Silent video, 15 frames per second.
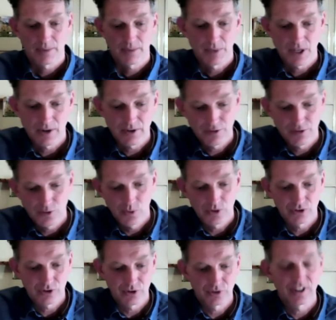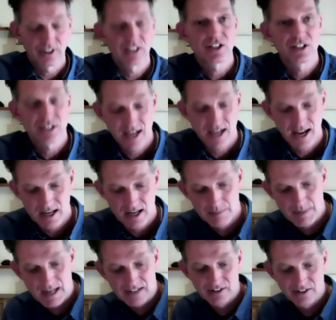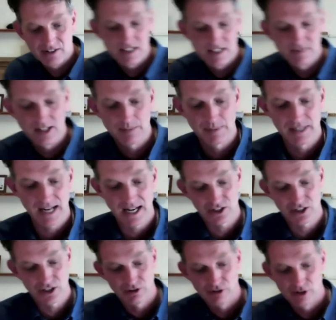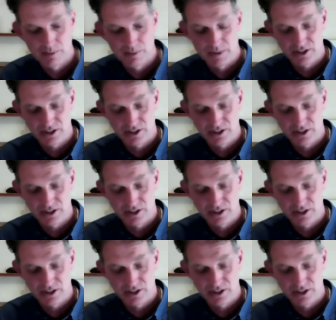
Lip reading: Going forward to section 10, the Battersea Redevelopment Action Group,